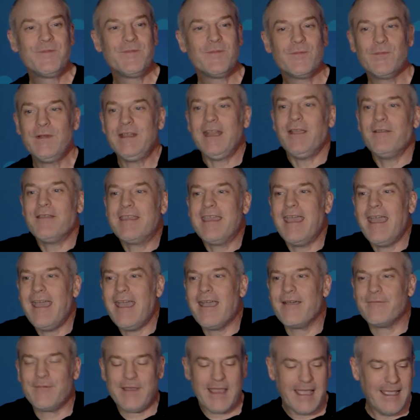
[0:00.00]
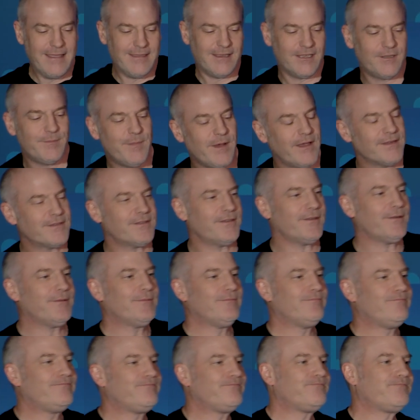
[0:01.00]
We don't care, we hate this person.
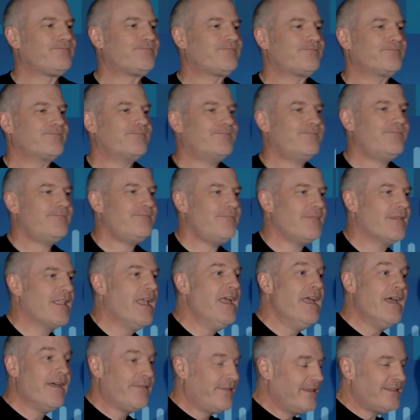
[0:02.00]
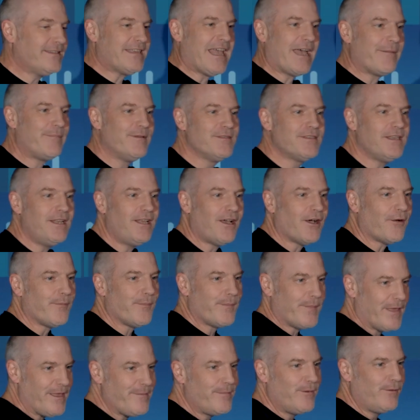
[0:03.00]
This happens a
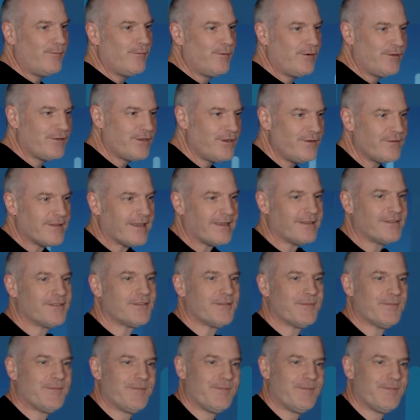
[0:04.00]
lot. People will do this.